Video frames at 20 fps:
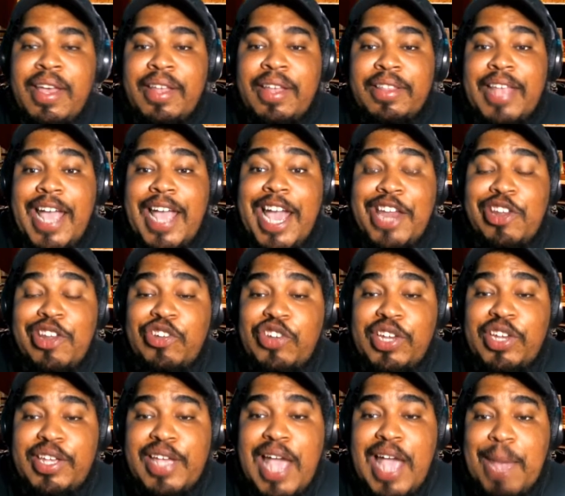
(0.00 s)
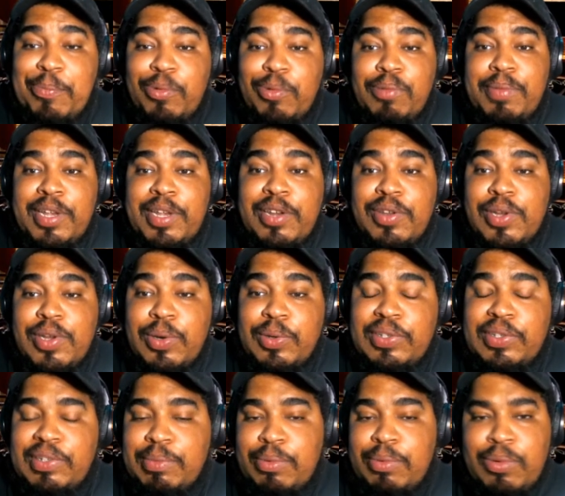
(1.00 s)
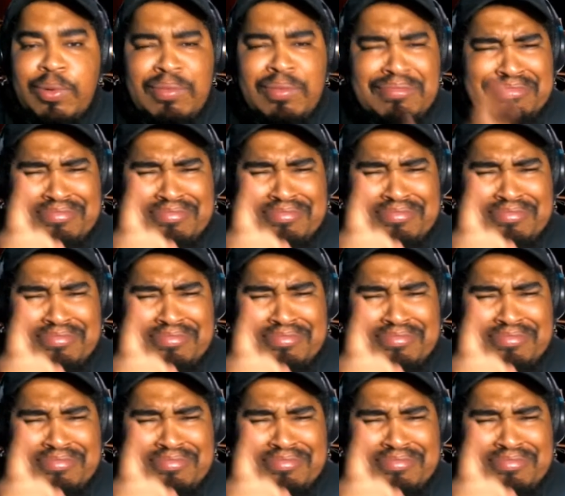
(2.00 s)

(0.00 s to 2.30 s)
The energy gap will be noticeable.